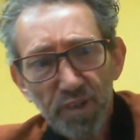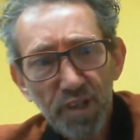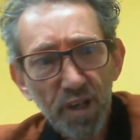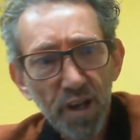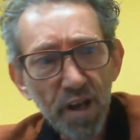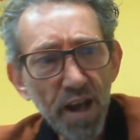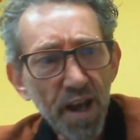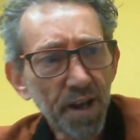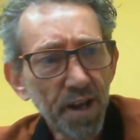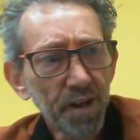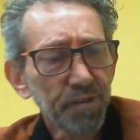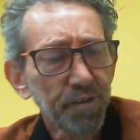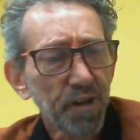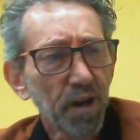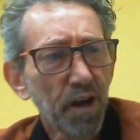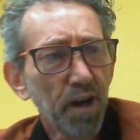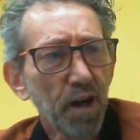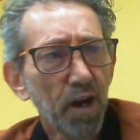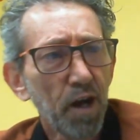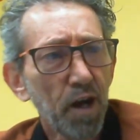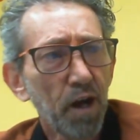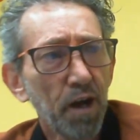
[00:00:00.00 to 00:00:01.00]
And
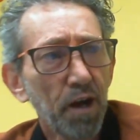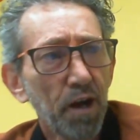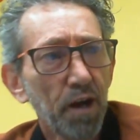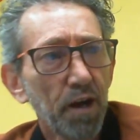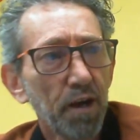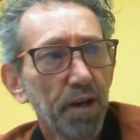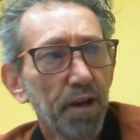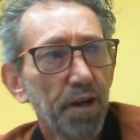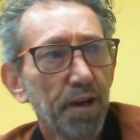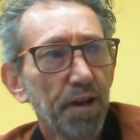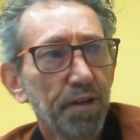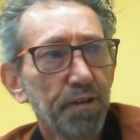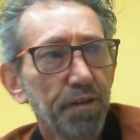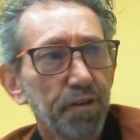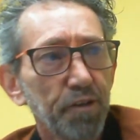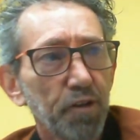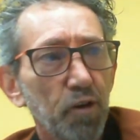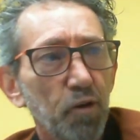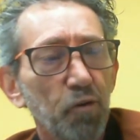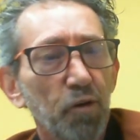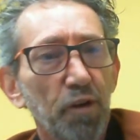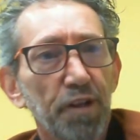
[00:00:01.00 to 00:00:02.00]

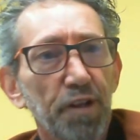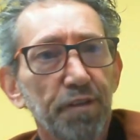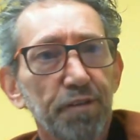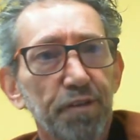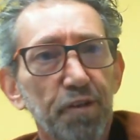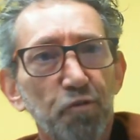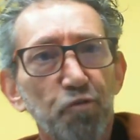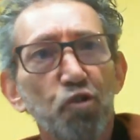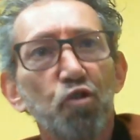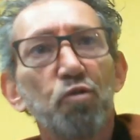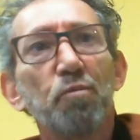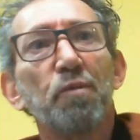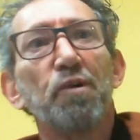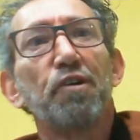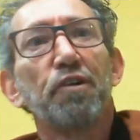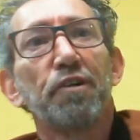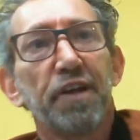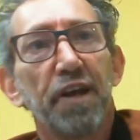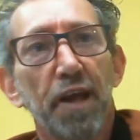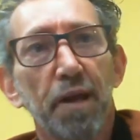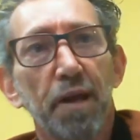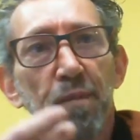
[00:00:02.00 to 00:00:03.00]
the rumor
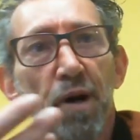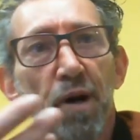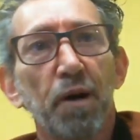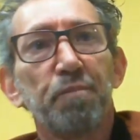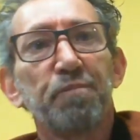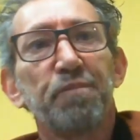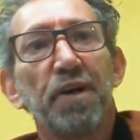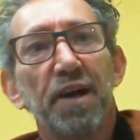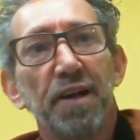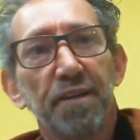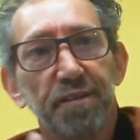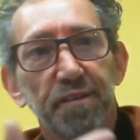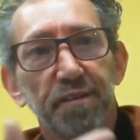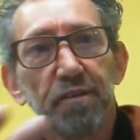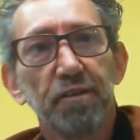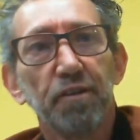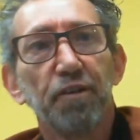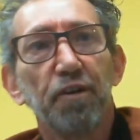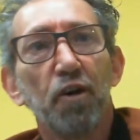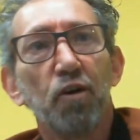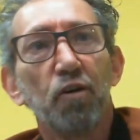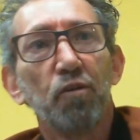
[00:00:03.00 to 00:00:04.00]
came up that
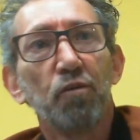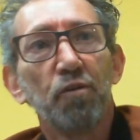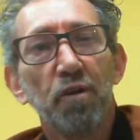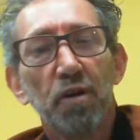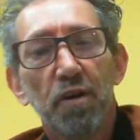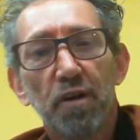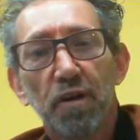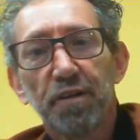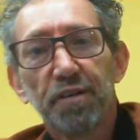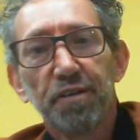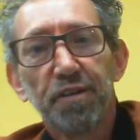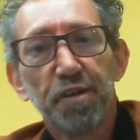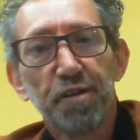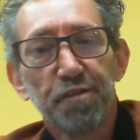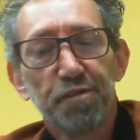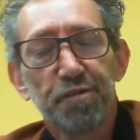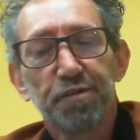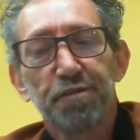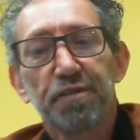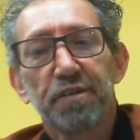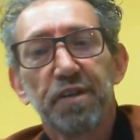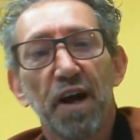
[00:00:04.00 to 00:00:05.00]

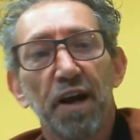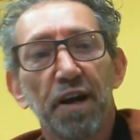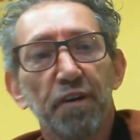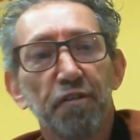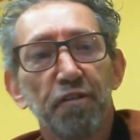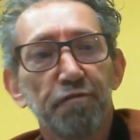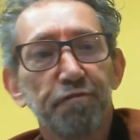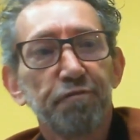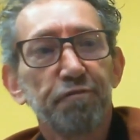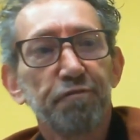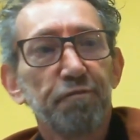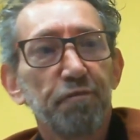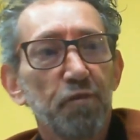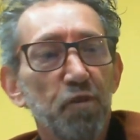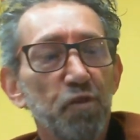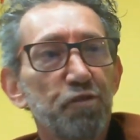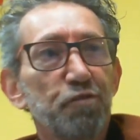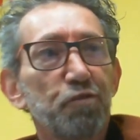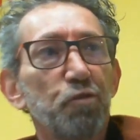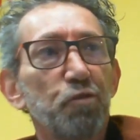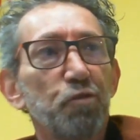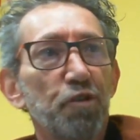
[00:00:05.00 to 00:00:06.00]
these kind of
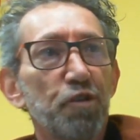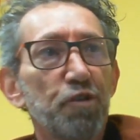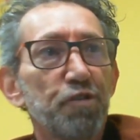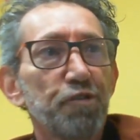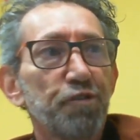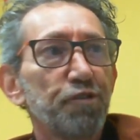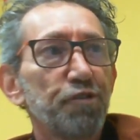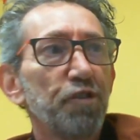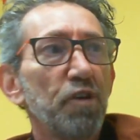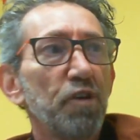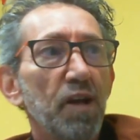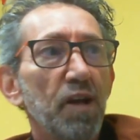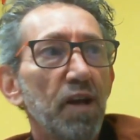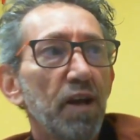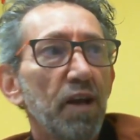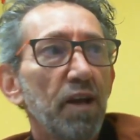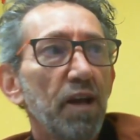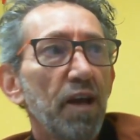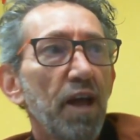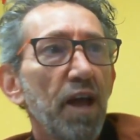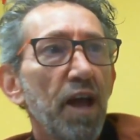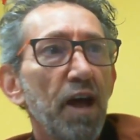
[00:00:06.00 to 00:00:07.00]
scooters
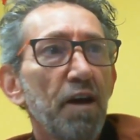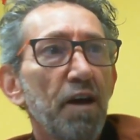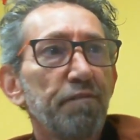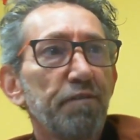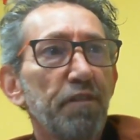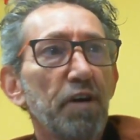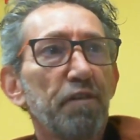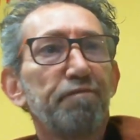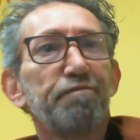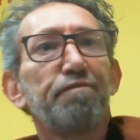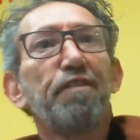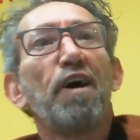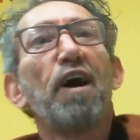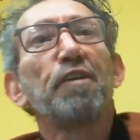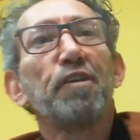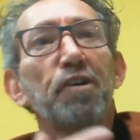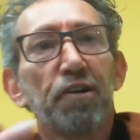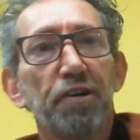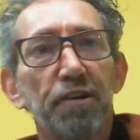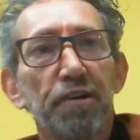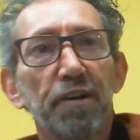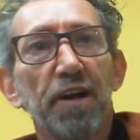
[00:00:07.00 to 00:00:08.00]
have a
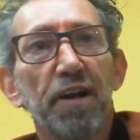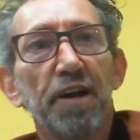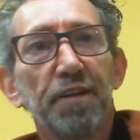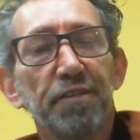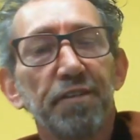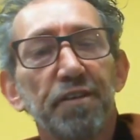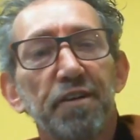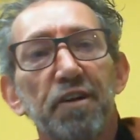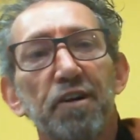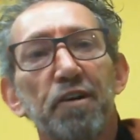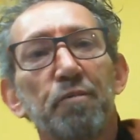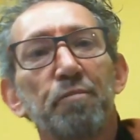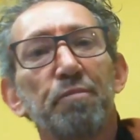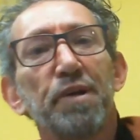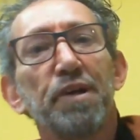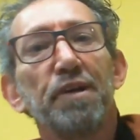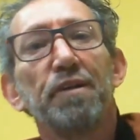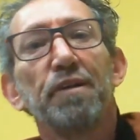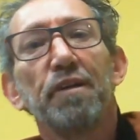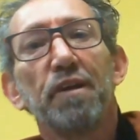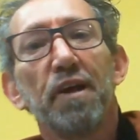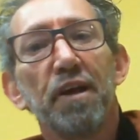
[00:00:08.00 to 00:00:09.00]
father, and
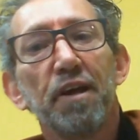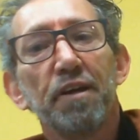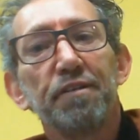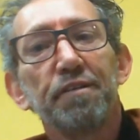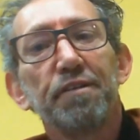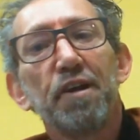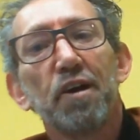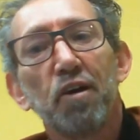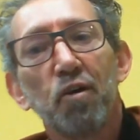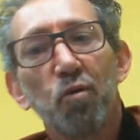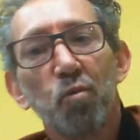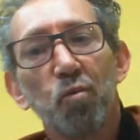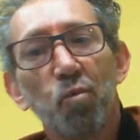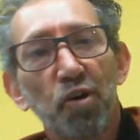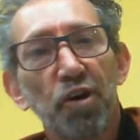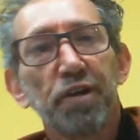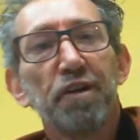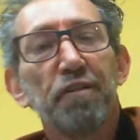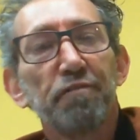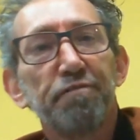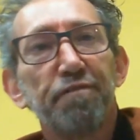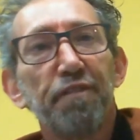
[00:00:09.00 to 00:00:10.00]
they're
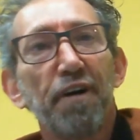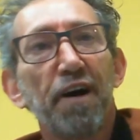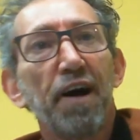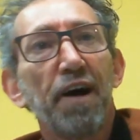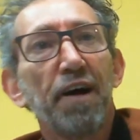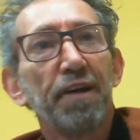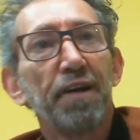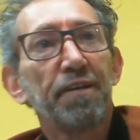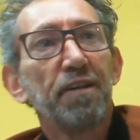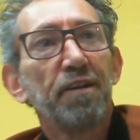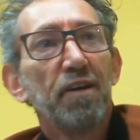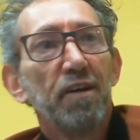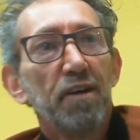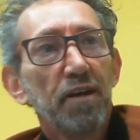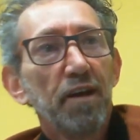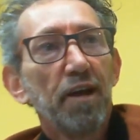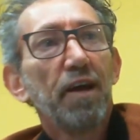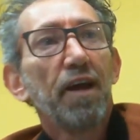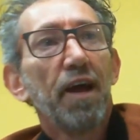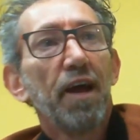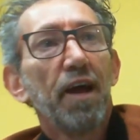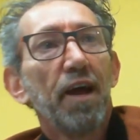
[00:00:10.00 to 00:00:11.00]
working fine,
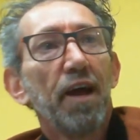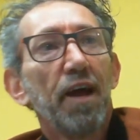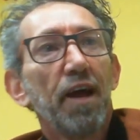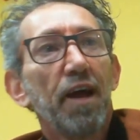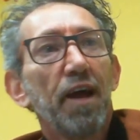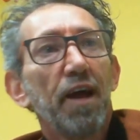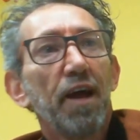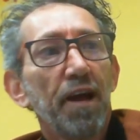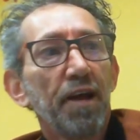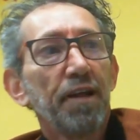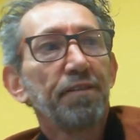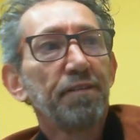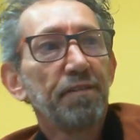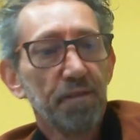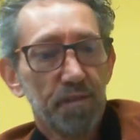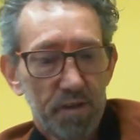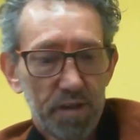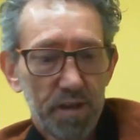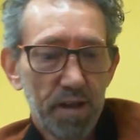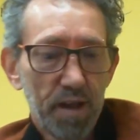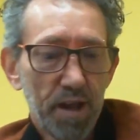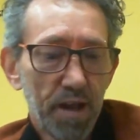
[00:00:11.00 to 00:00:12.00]
and
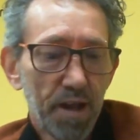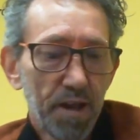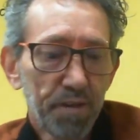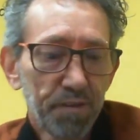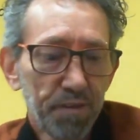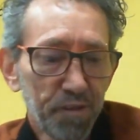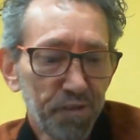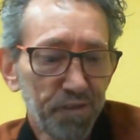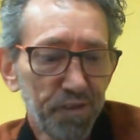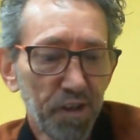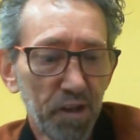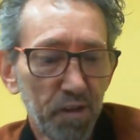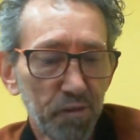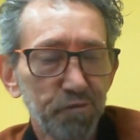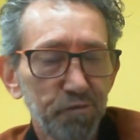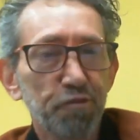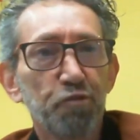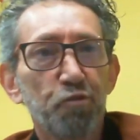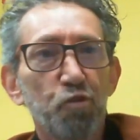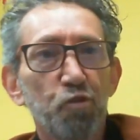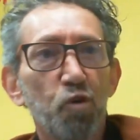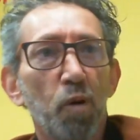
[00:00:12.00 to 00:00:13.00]
the sales
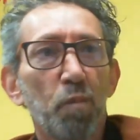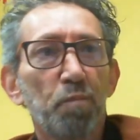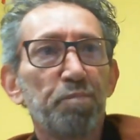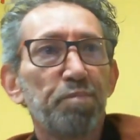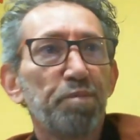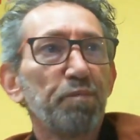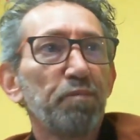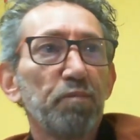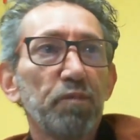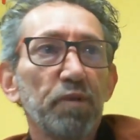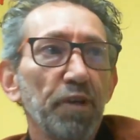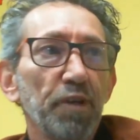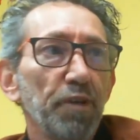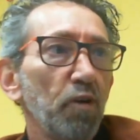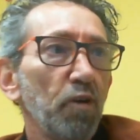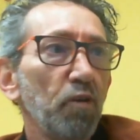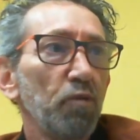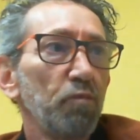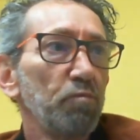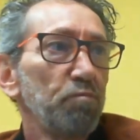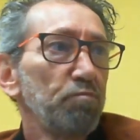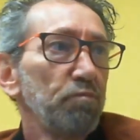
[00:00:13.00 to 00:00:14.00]
grew up,
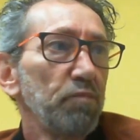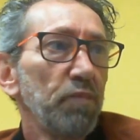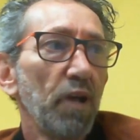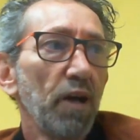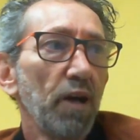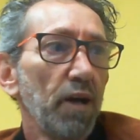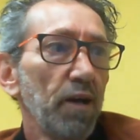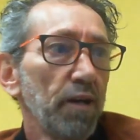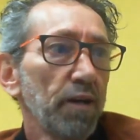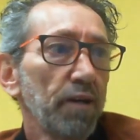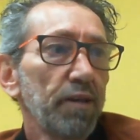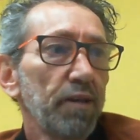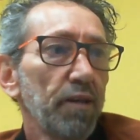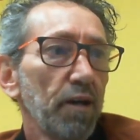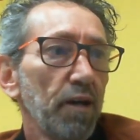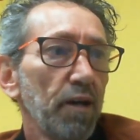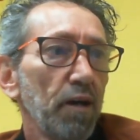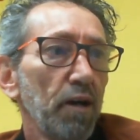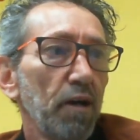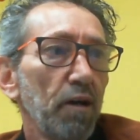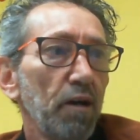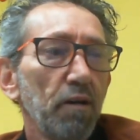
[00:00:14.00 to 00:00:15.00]
And what
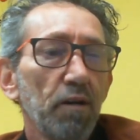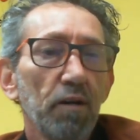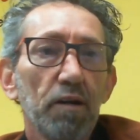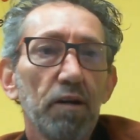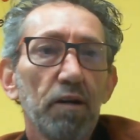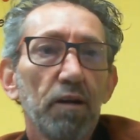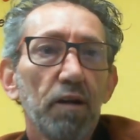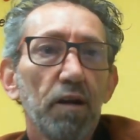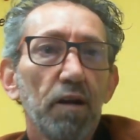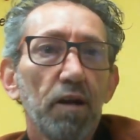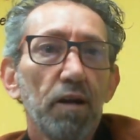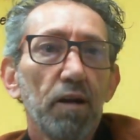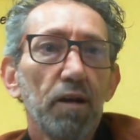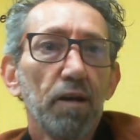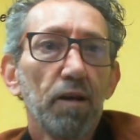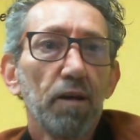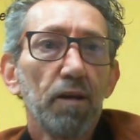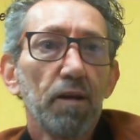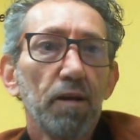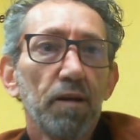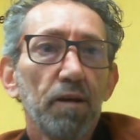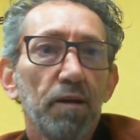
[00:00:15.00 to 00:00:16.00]
year was this? What year
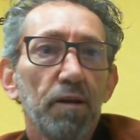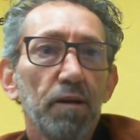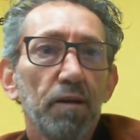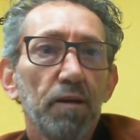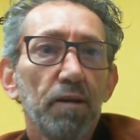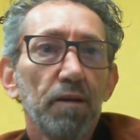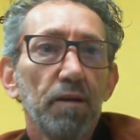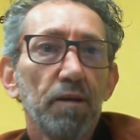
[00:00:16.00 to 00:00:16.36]
was this?